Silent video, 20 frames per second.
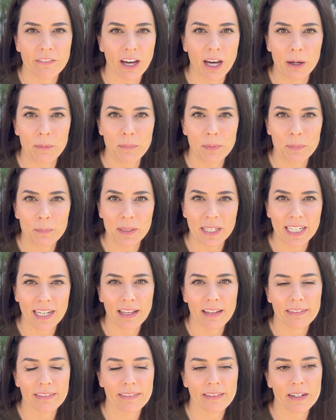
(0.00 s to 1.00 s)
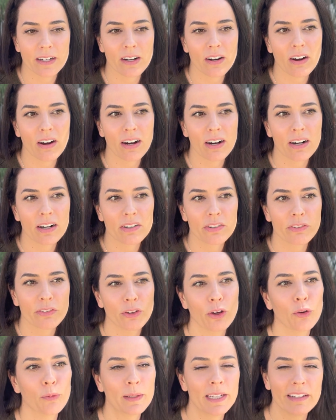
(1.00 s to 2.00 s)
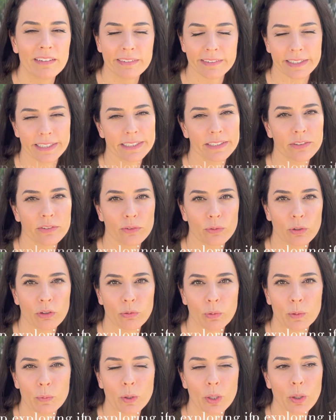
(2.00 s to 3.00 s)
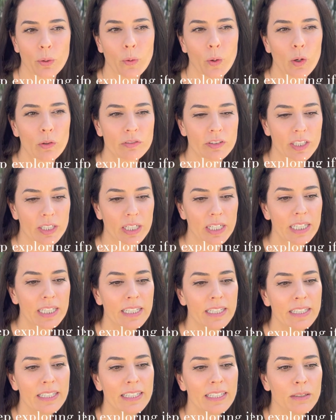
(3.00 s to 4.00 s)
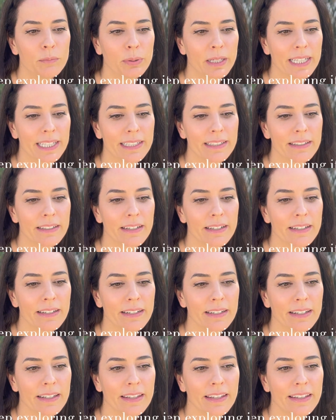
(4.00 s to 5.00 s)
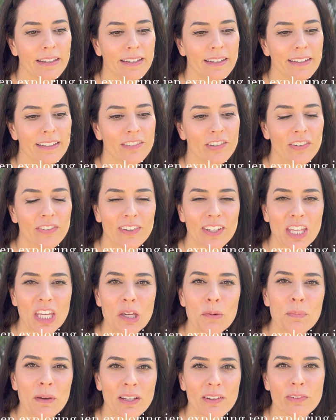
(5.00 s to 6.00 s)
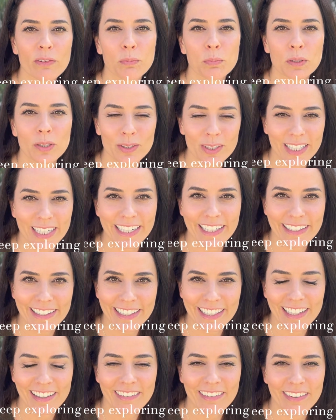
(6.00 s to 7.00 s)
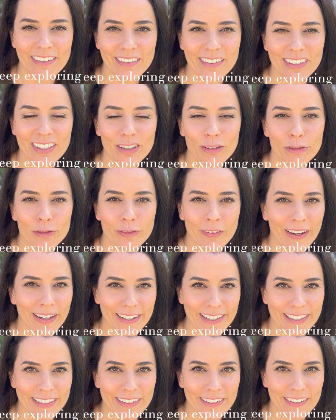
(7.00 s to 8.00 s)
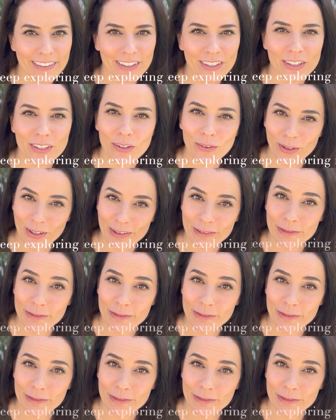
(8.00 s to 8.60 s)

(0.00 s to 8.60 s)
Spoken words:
up, because there are so many styles, which we will go over, but just keep exploring until you find your